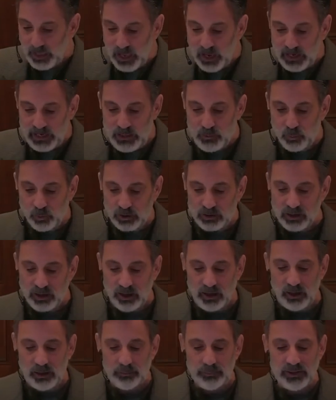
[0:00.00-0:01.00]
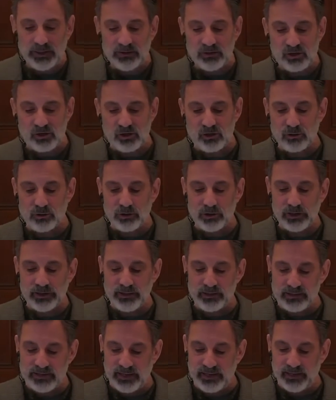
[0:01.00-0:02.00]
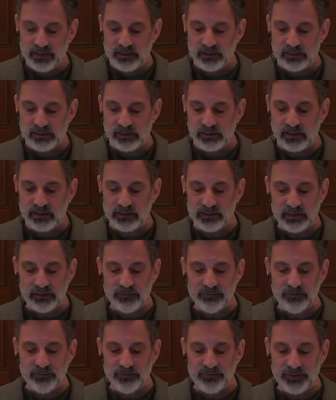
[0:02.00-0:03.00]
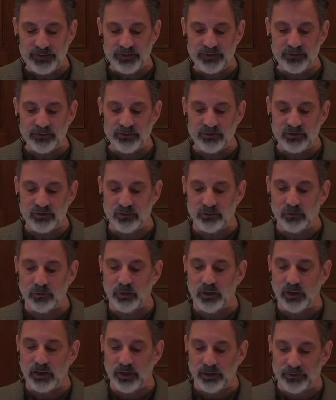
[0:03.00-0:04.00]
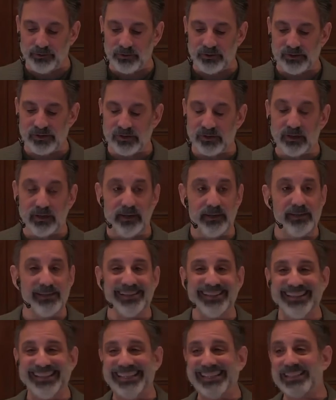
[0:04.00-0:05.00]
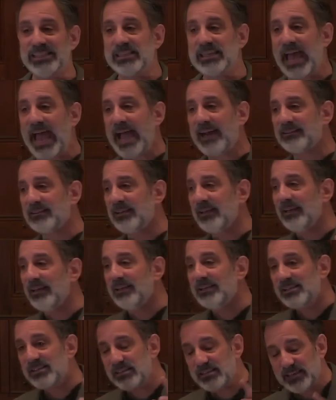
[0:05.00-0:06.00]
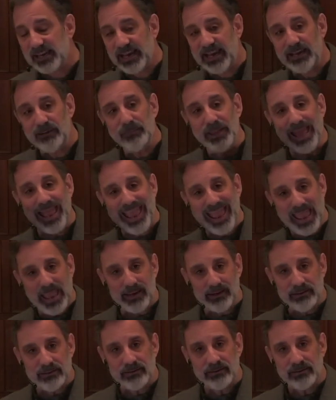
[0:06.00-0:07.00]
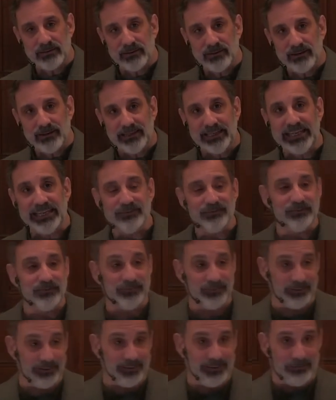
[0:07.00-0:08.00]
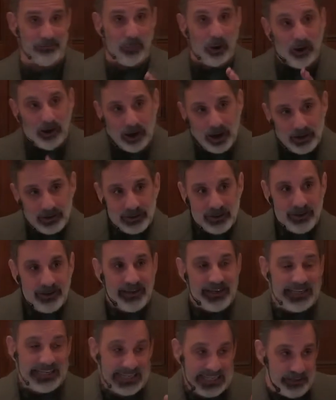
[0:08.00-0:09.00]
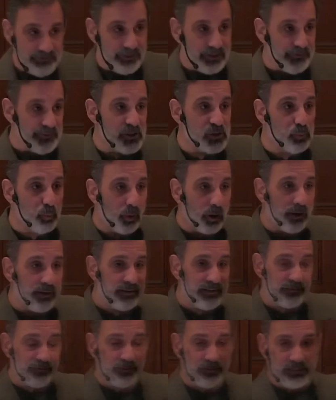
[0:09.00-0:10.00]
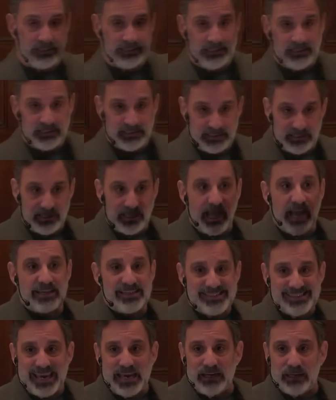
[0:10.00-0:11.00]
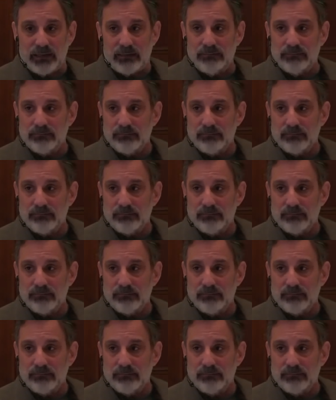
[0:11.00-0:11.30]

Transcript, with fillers: He will come and destroy the tenants and give the vineyard to others. The exact same end in Mark, even if it's worded differently in Isaiah.